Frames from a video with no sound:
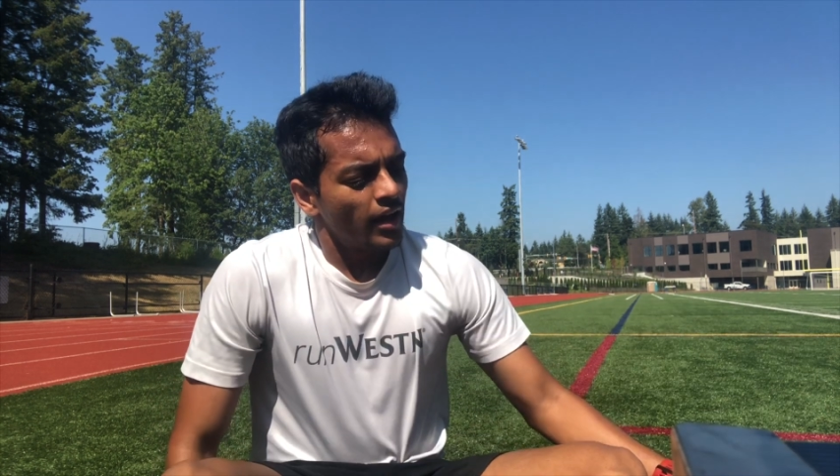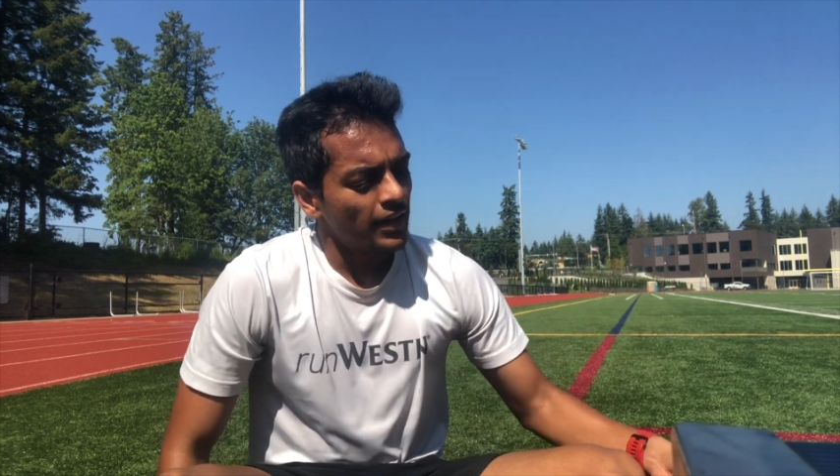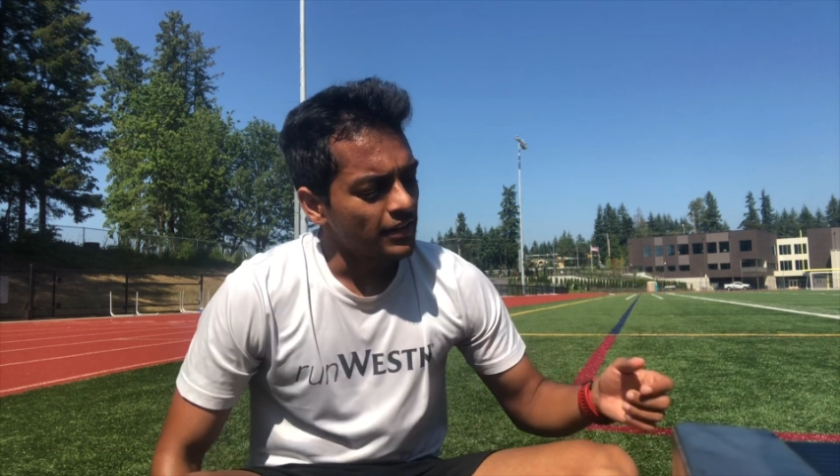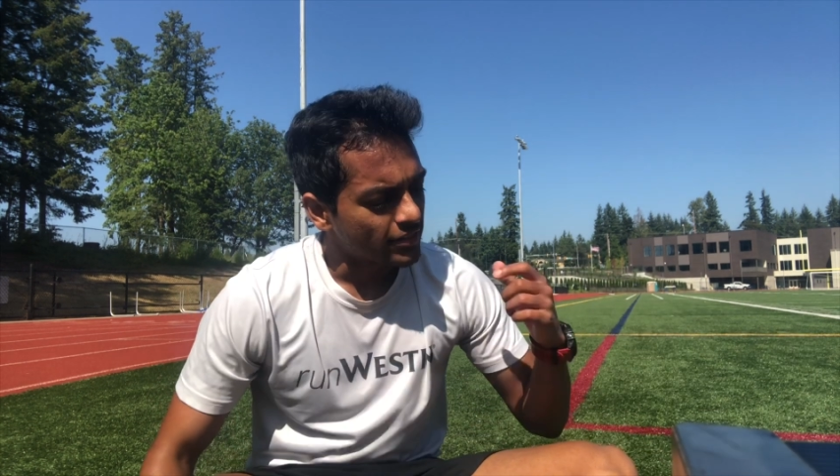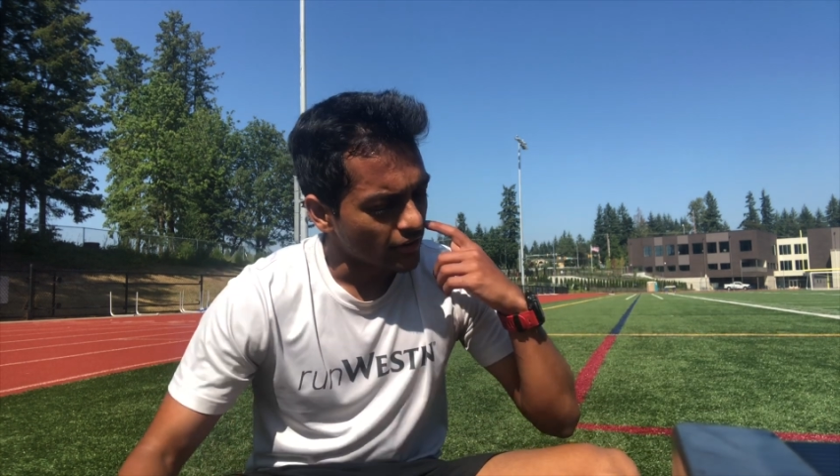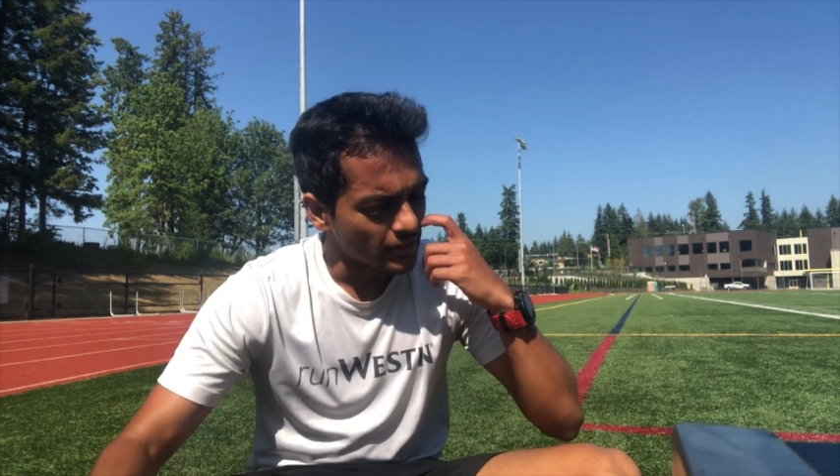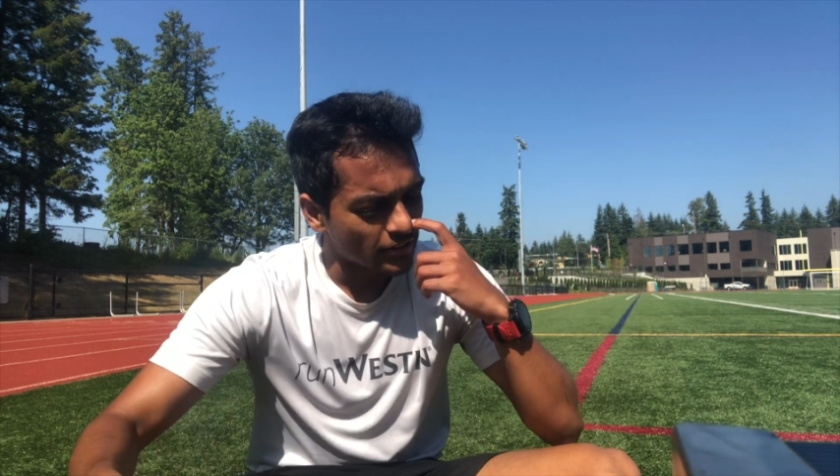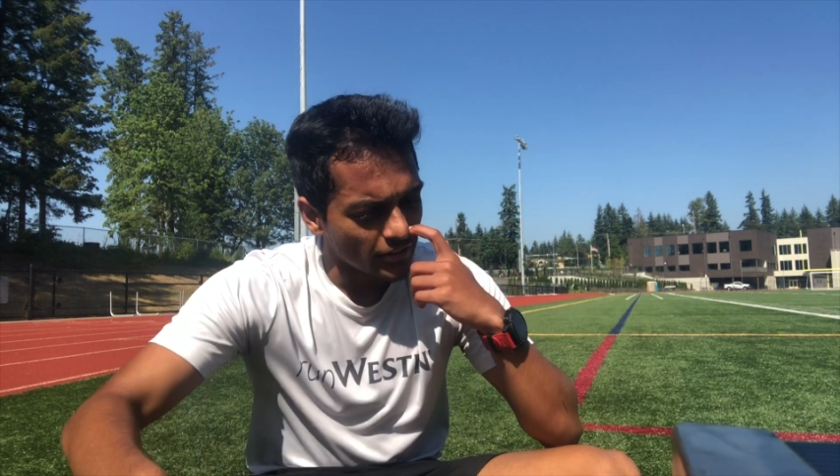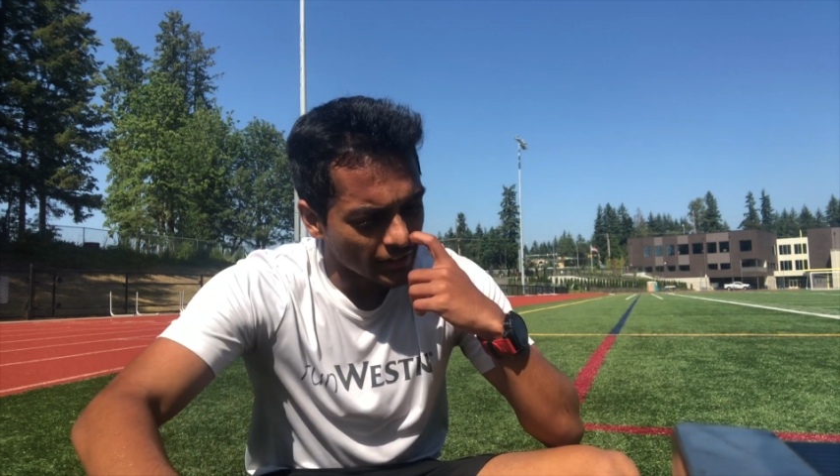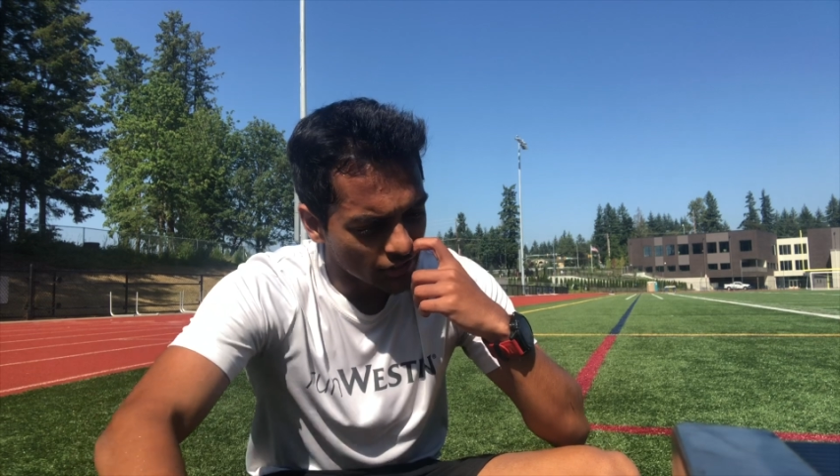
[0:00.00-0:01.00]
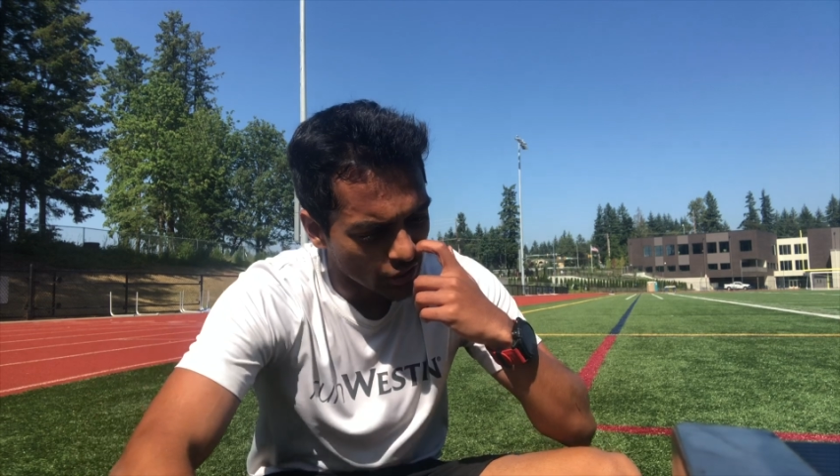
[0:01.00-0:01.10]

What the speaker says: I did 30-30 in